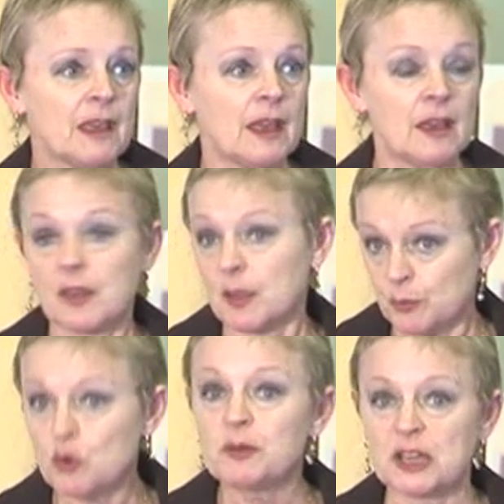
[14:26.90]

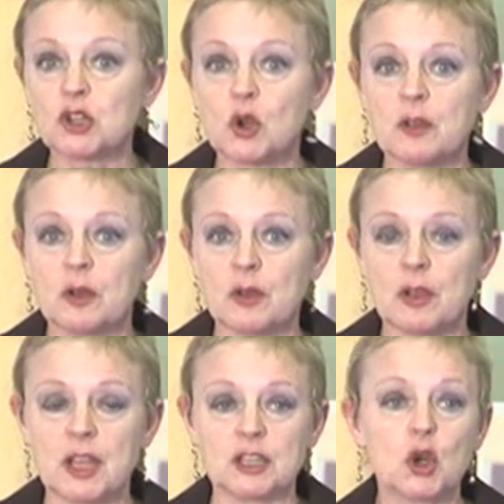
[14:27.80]
improvement
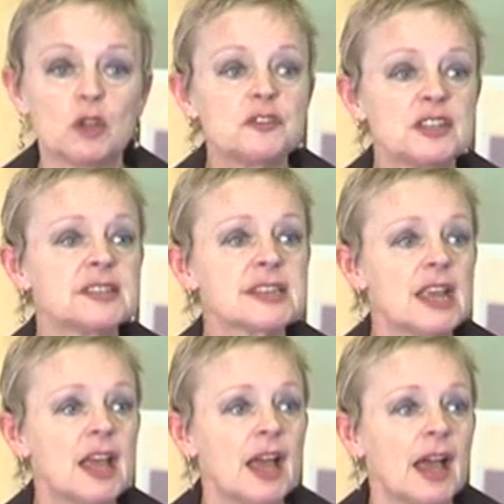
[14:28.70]
in confidence,
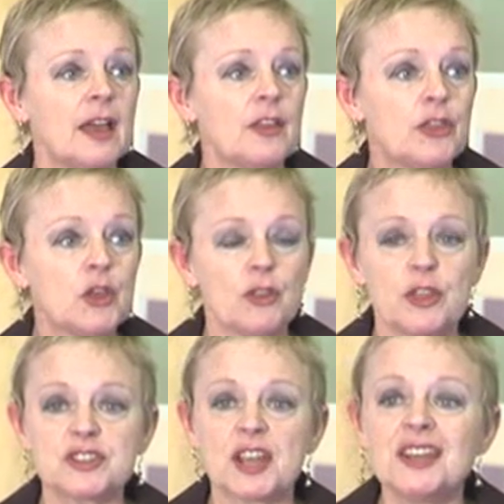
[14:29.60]

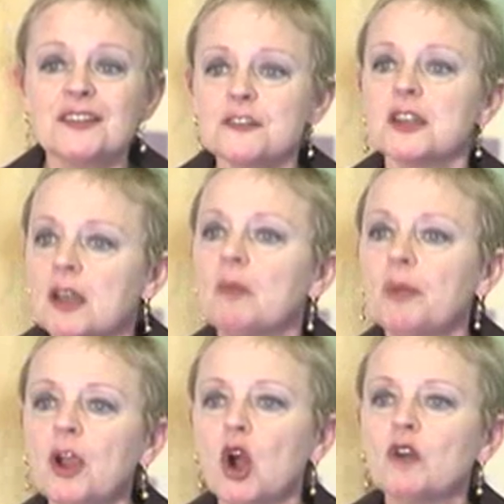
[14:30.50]
there's an infinite
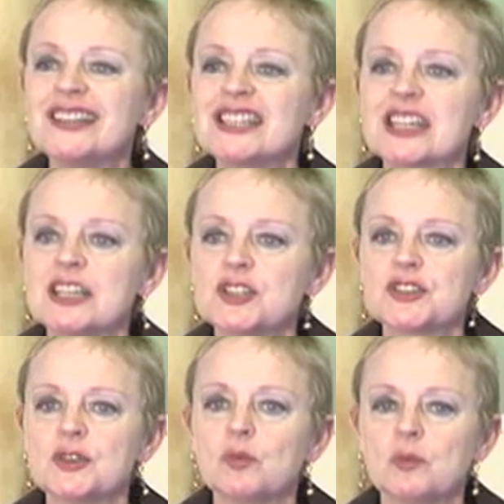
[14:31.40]
number of indicators
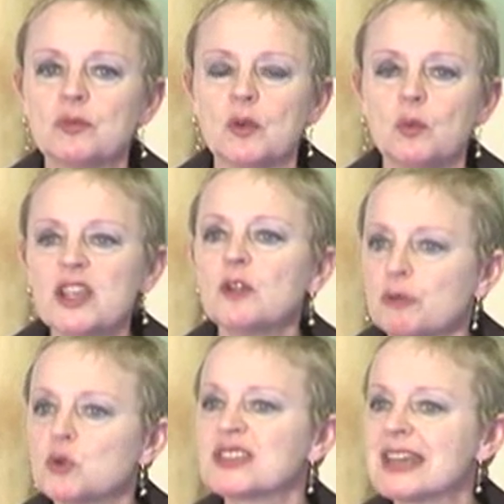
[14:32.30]
that we are
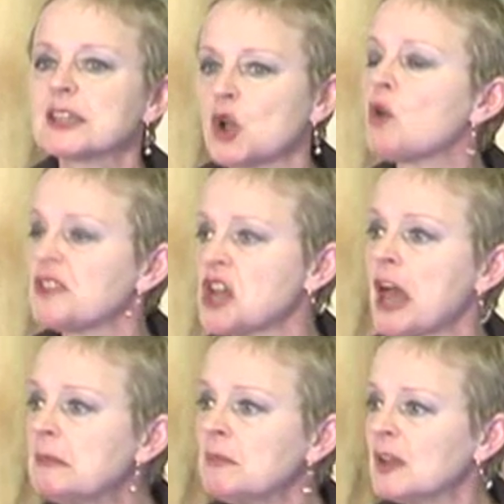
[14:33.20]
processing all the
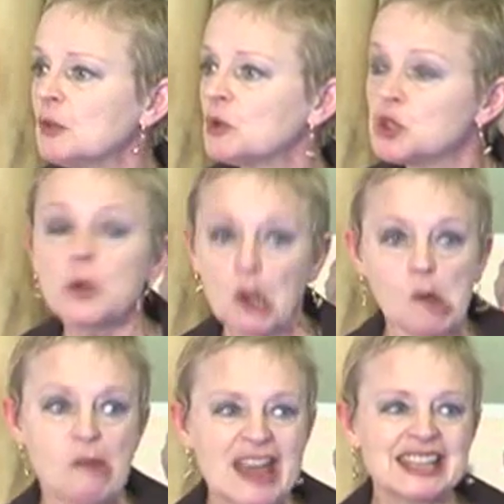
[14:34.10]
time. We're doing it
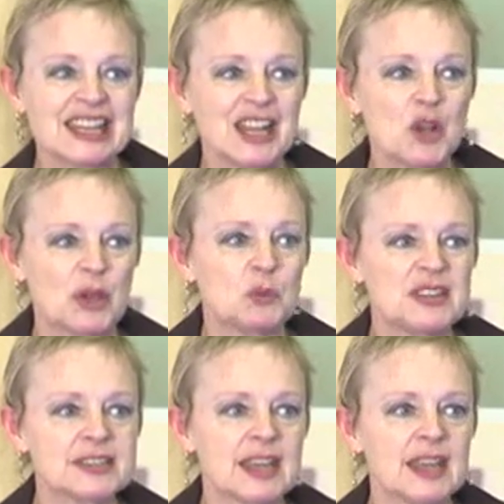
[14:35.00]
already when we
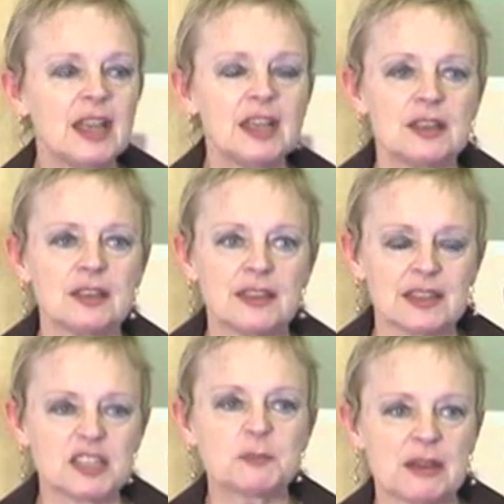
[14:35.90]
say
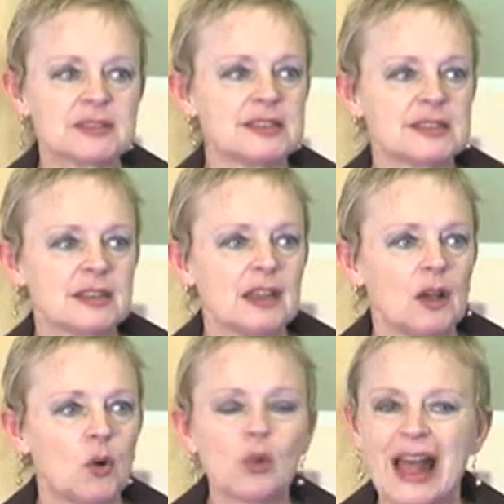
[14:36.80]
that this person's
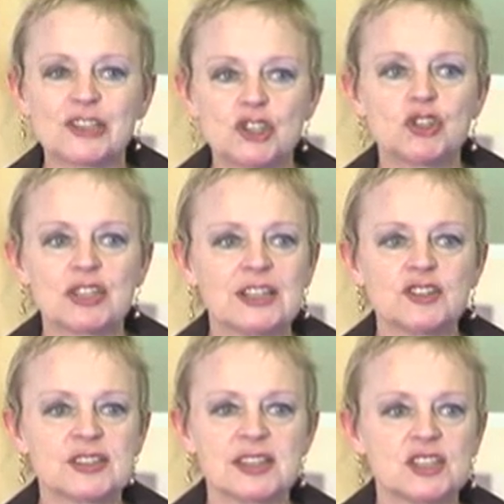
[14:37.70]
whole attitude to
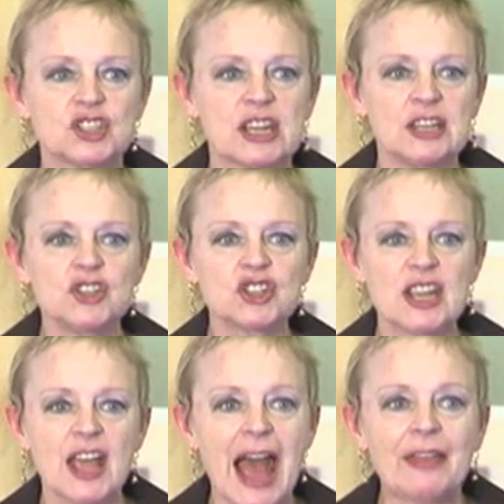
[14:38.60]
literacy has changed,
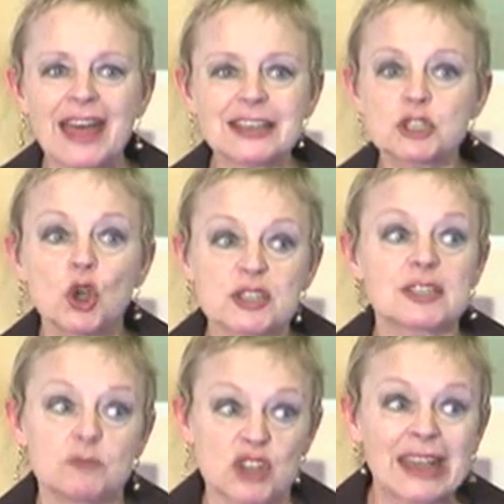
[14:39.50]
and that's not
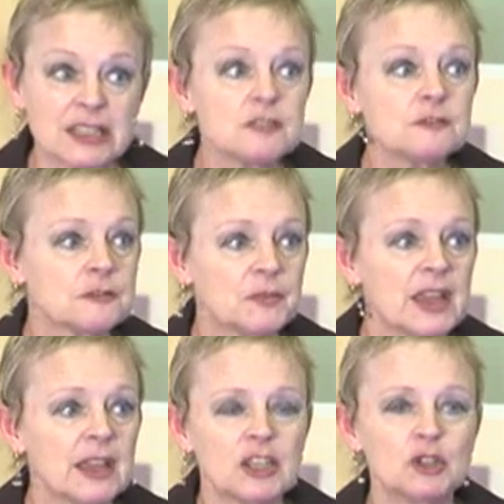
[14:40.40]
subjective.
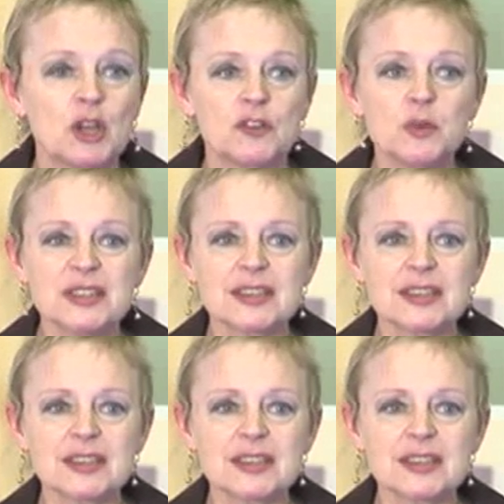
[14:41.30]
If